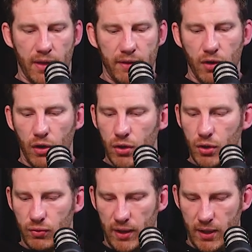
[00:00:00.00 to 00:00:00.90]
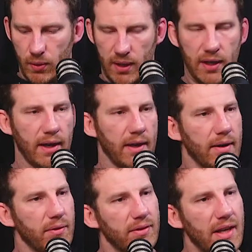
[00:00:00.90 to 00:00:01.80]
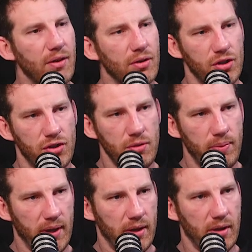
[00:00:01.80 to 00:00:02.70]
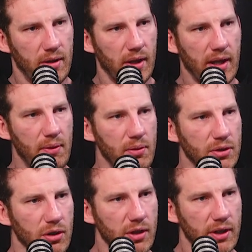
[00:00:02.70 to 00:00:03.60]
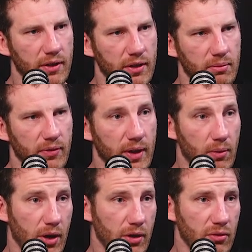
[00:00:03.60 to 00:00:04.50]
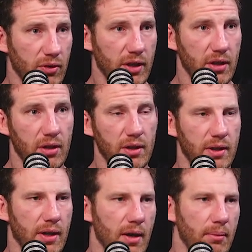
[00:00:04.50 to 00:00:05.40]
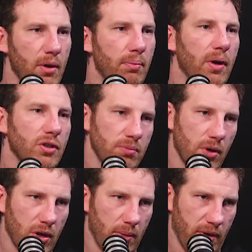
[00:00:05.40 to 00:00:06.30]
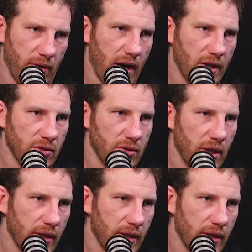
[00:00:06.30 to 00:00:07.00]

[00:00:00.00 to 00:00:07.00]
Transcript: They've got good really quickly, and they're not stupid. Like everyone's looking at them, thinking, "Wow, you're really good." And people blow smoke up their ass, or